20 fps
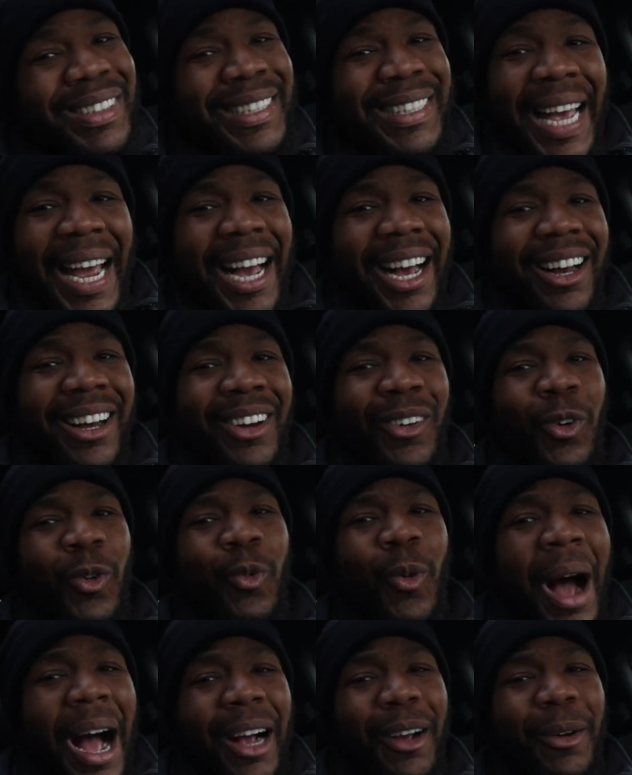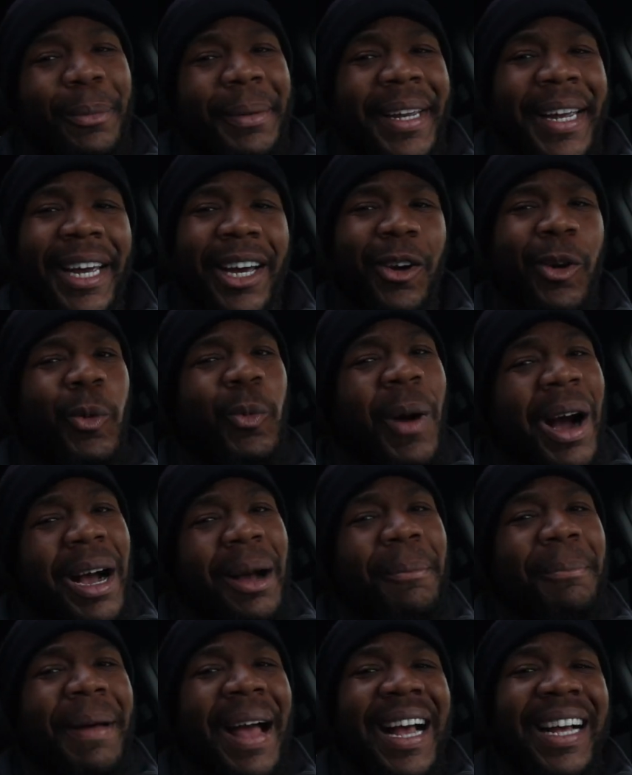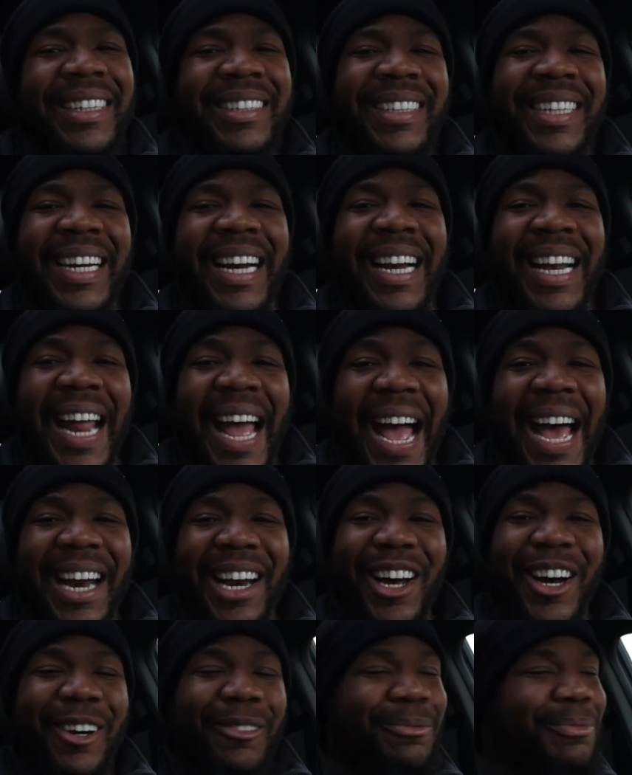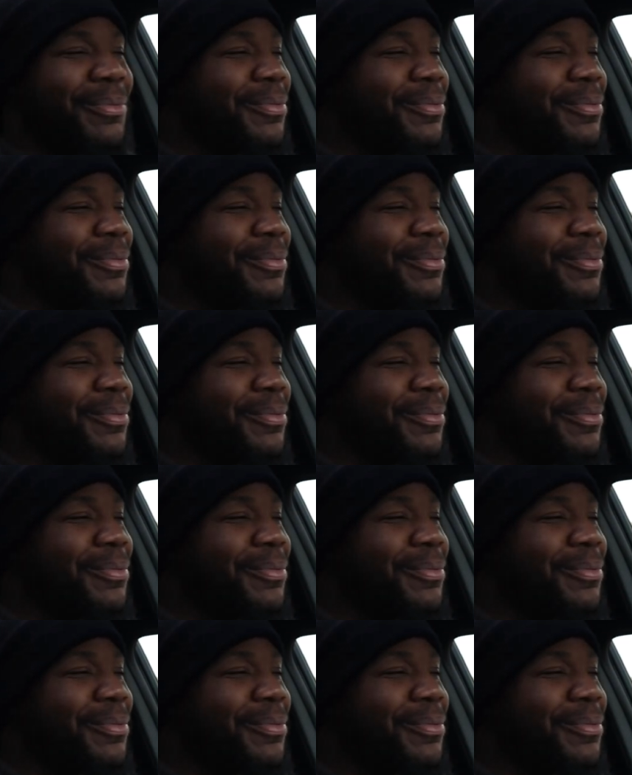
yeah, welcome Kia. Welcome back into the lineup.